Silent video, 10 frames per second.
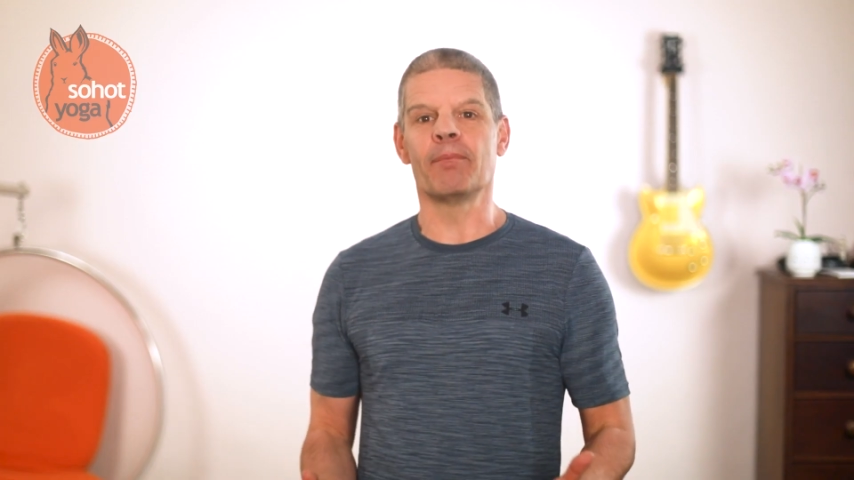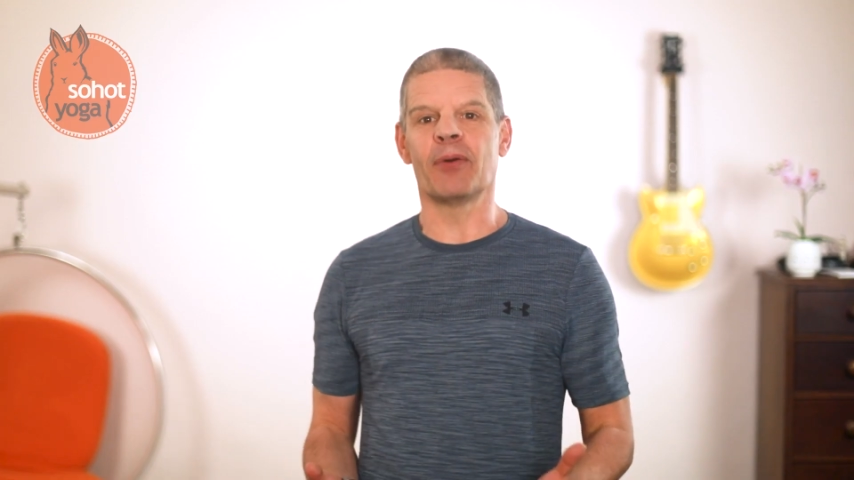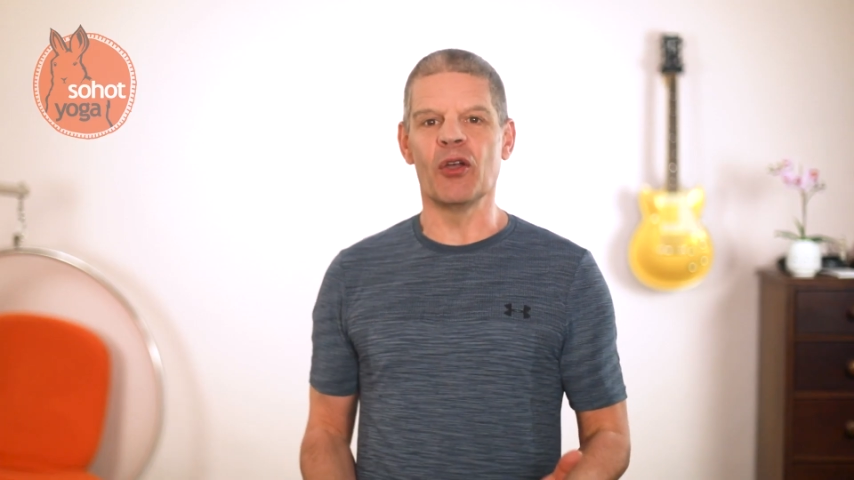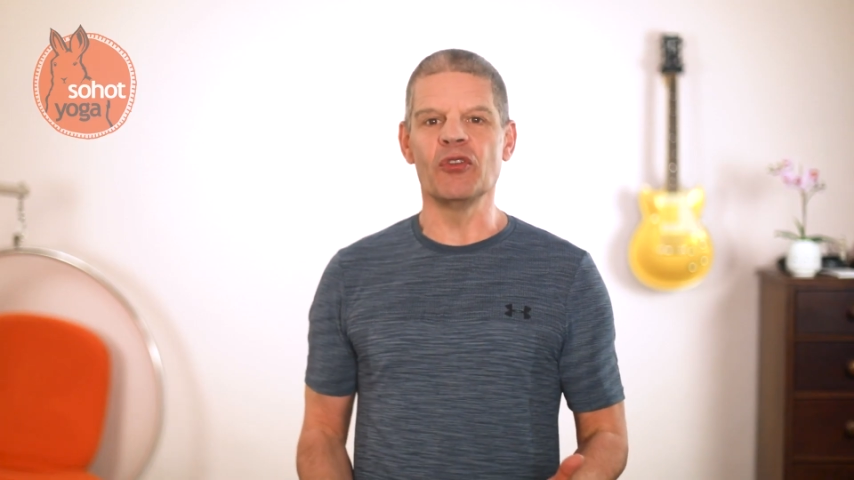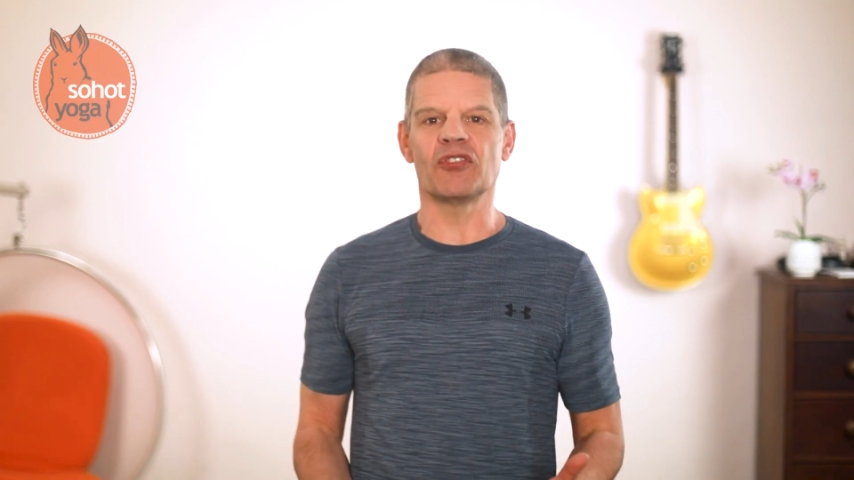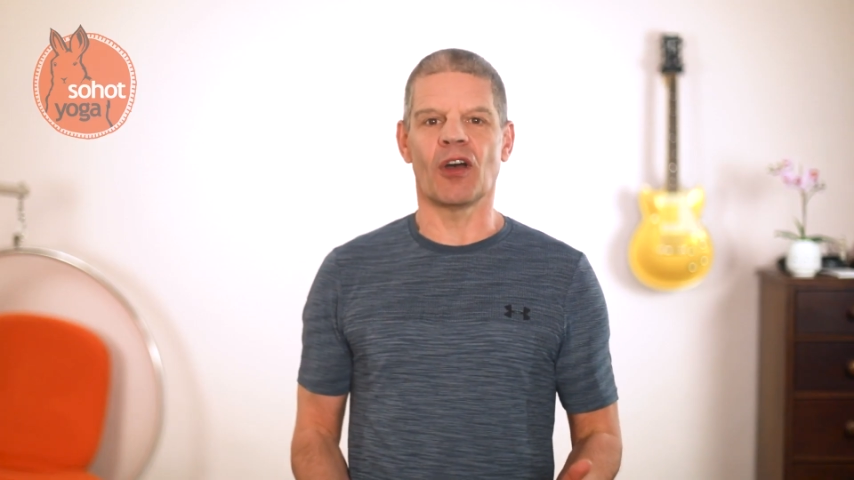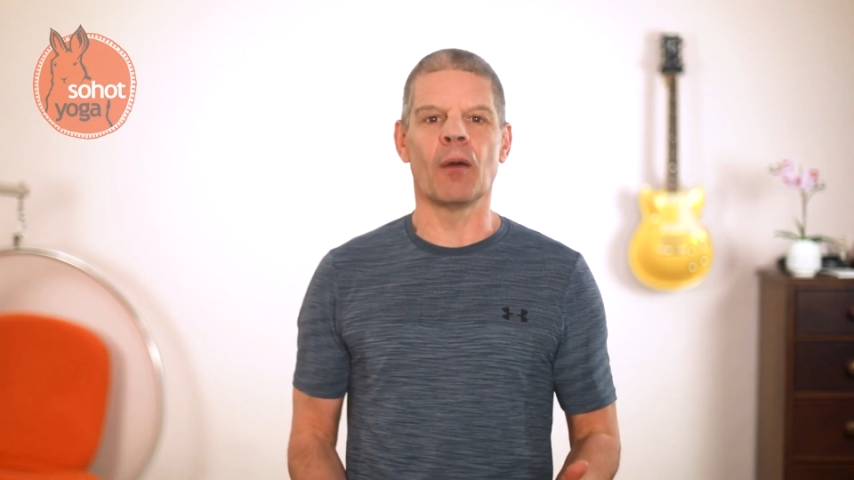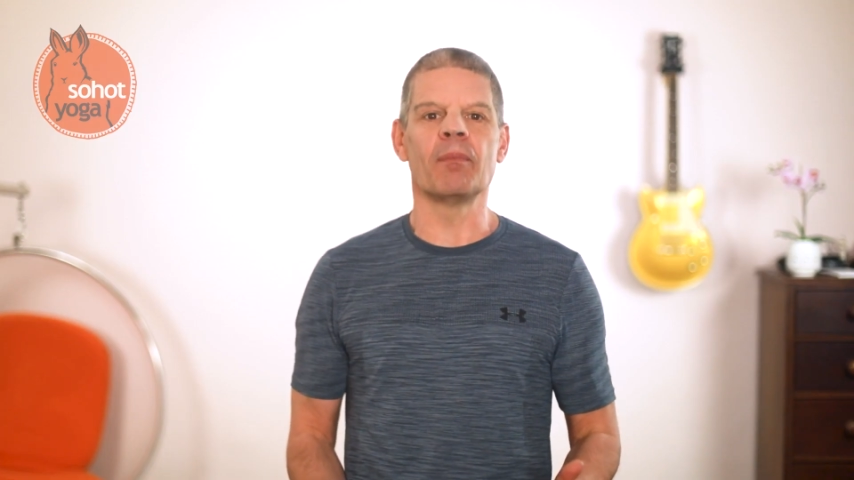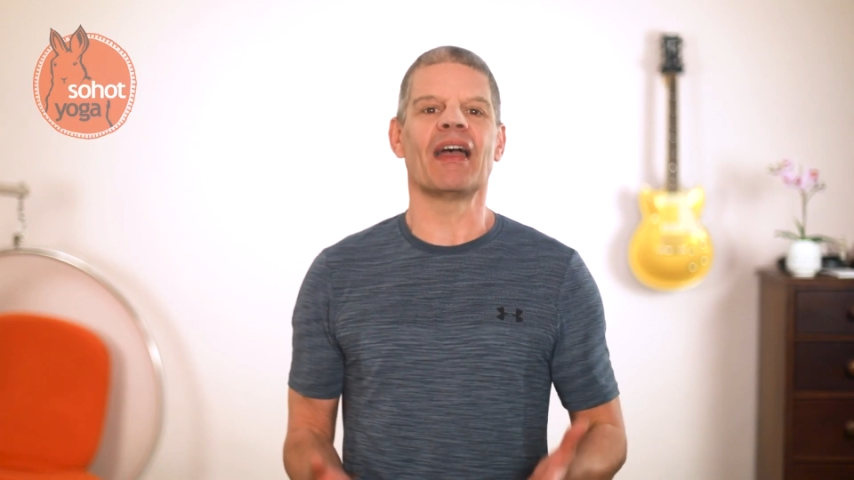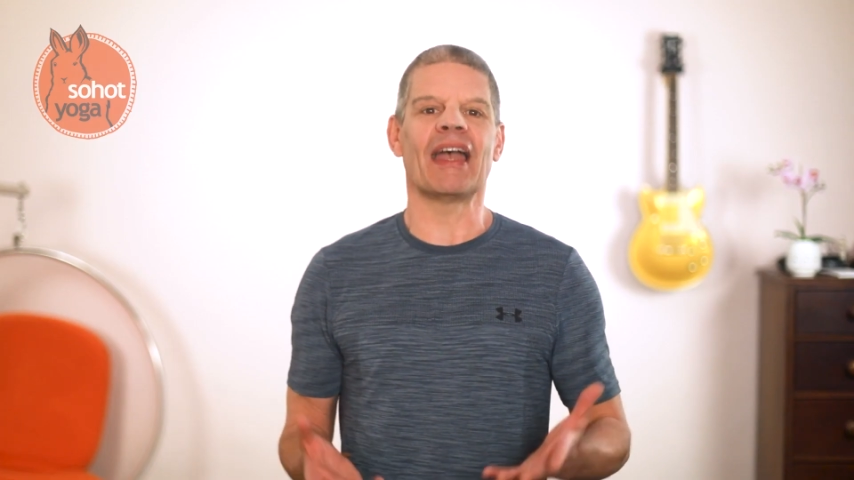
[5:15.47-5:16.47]

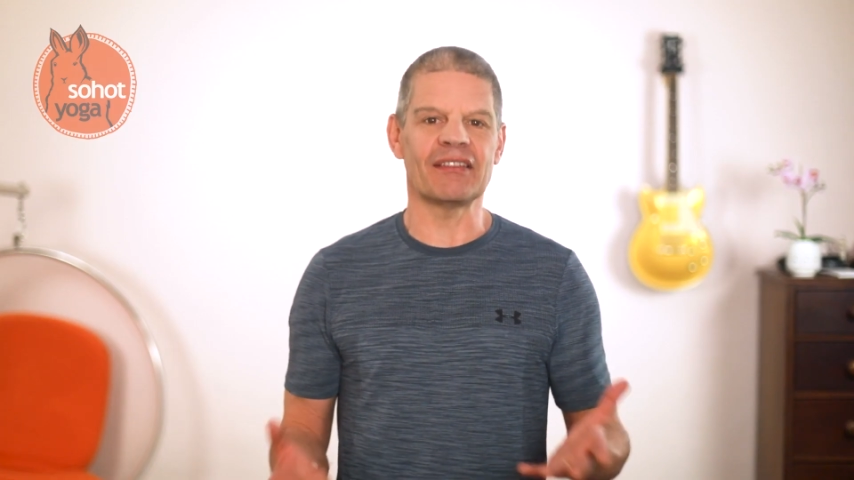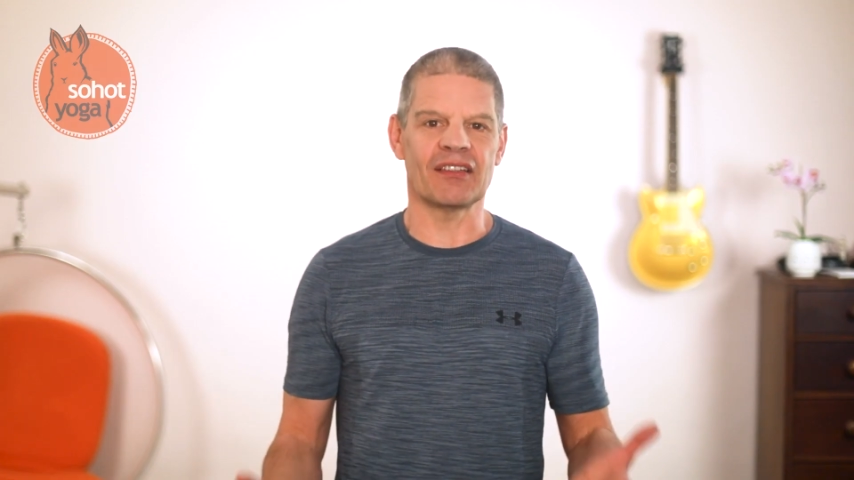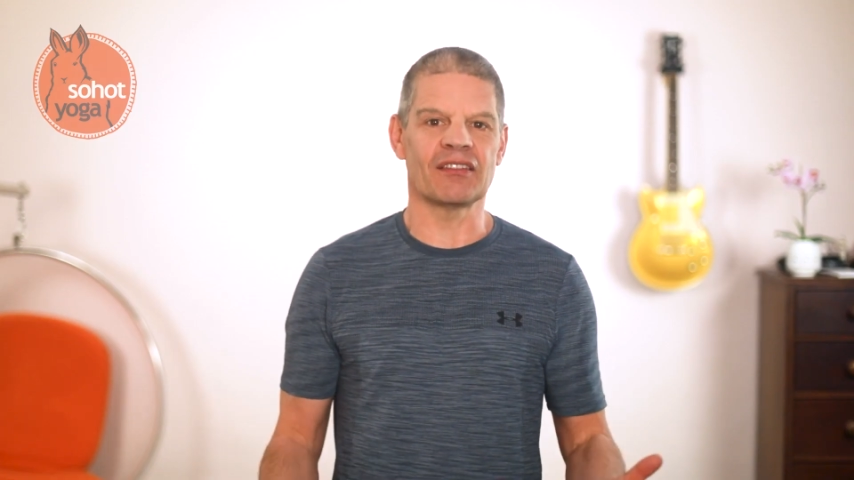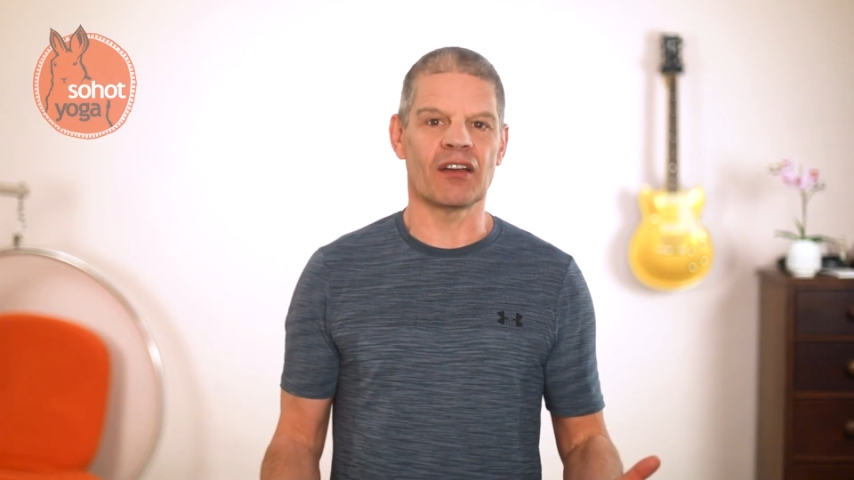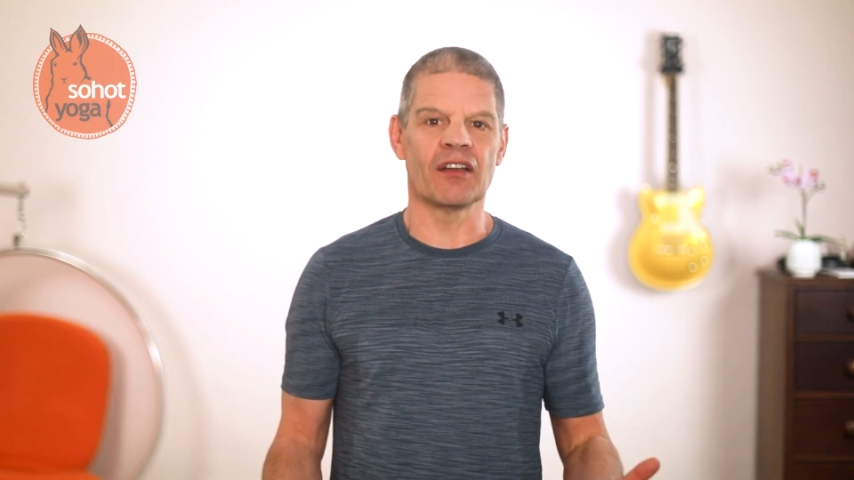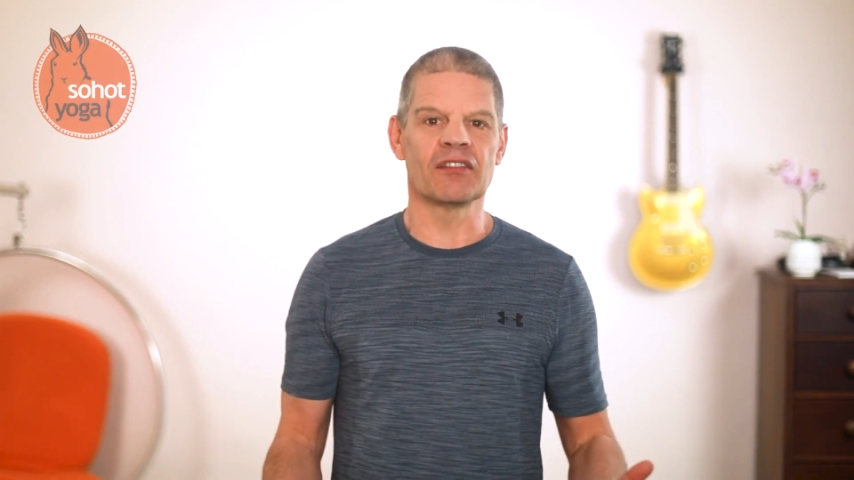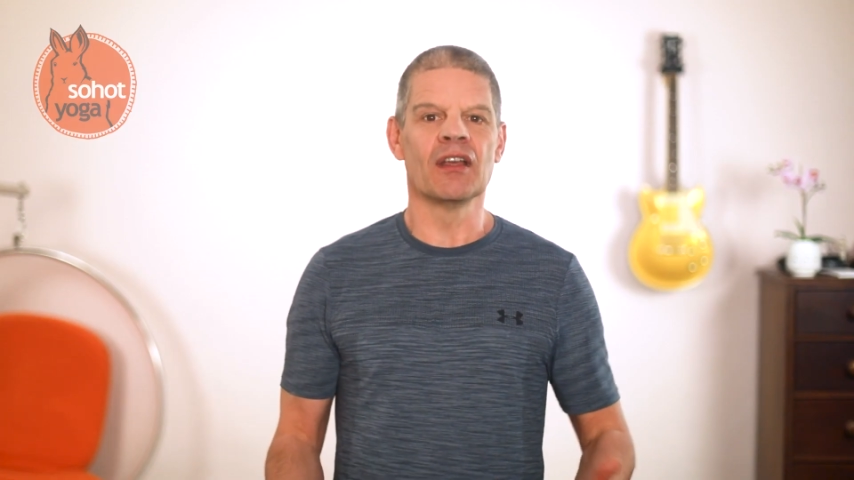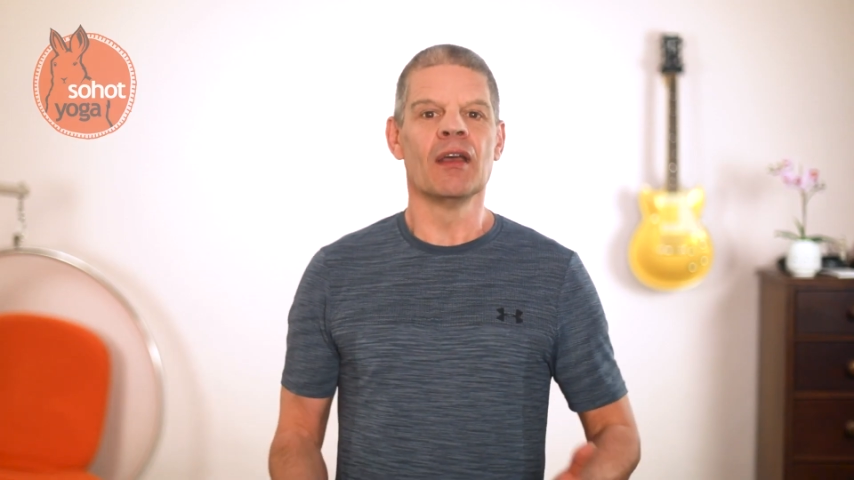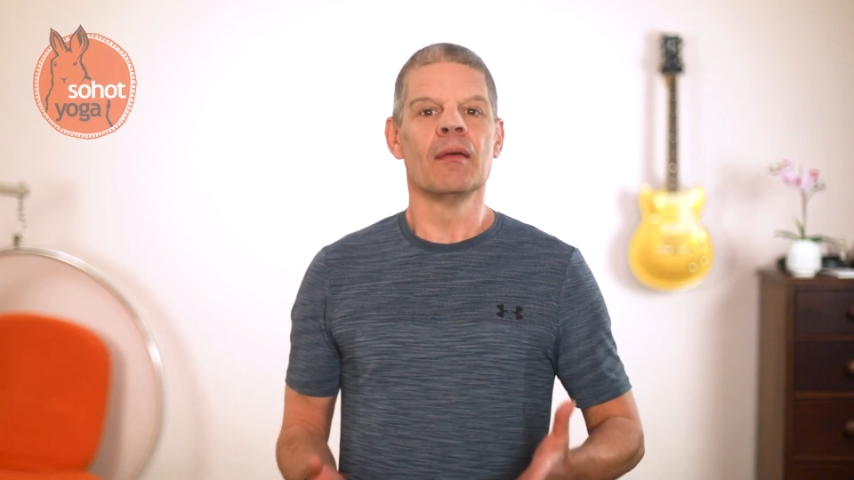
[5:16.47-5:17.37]
post-op exercise